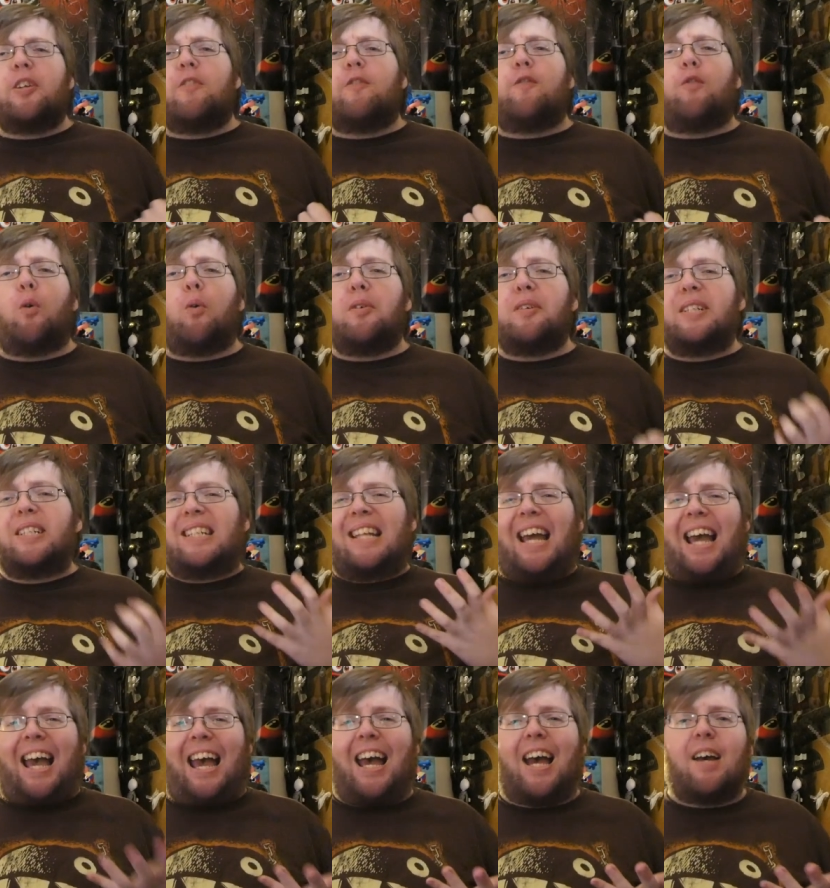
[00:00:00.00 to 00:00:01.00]
and four didn't
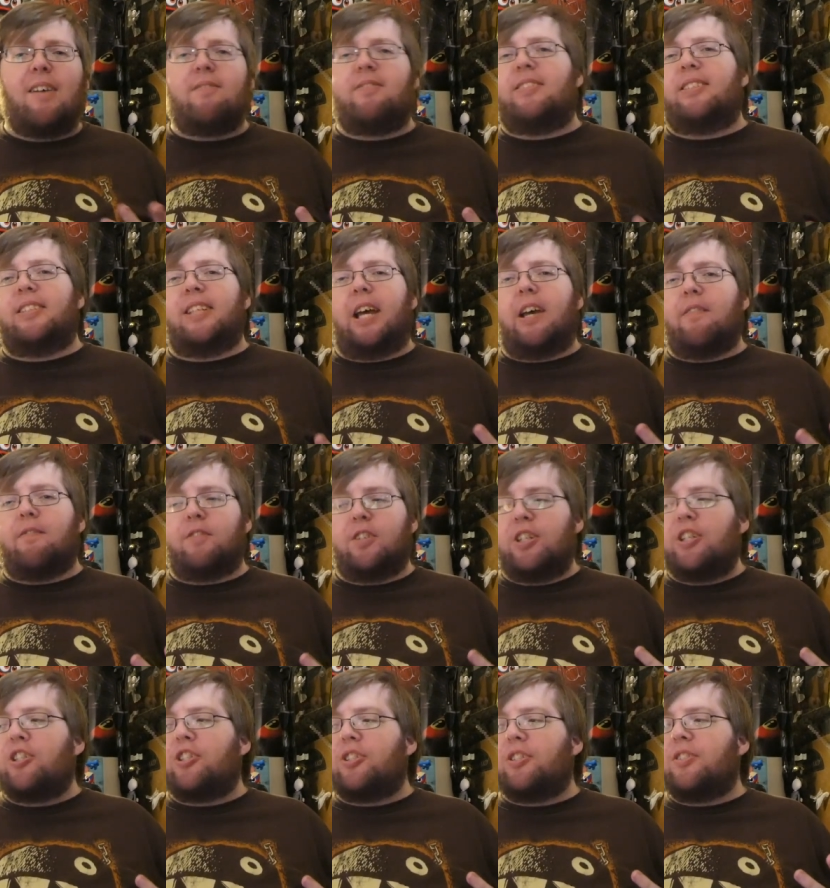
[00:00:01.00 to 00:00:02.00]
have set
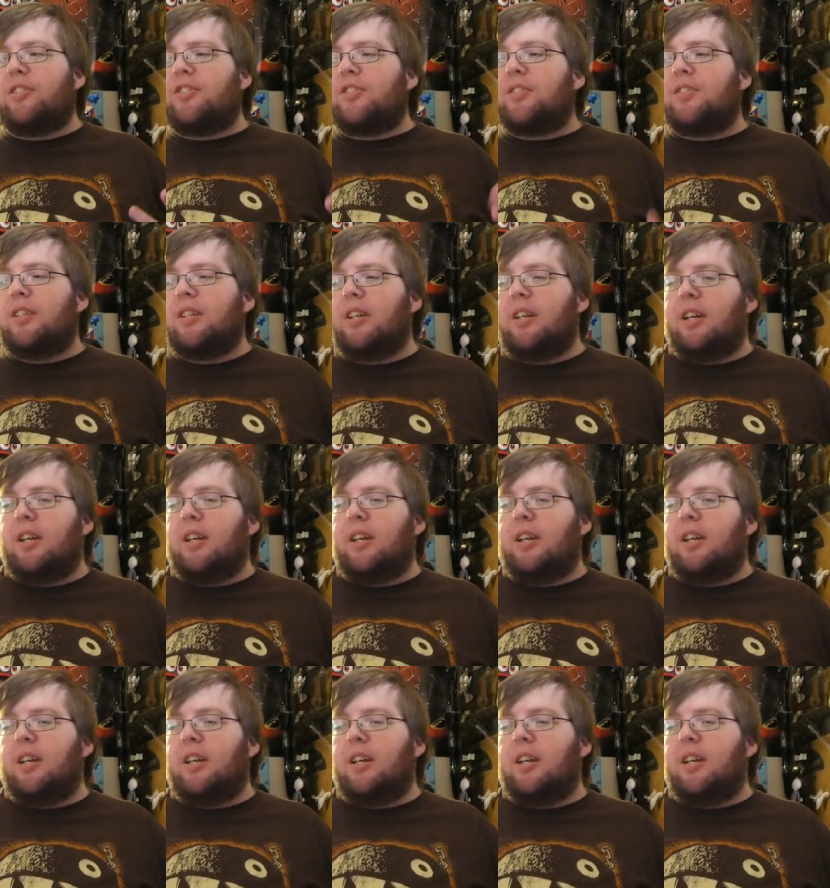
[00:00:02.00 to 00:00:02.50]
versions.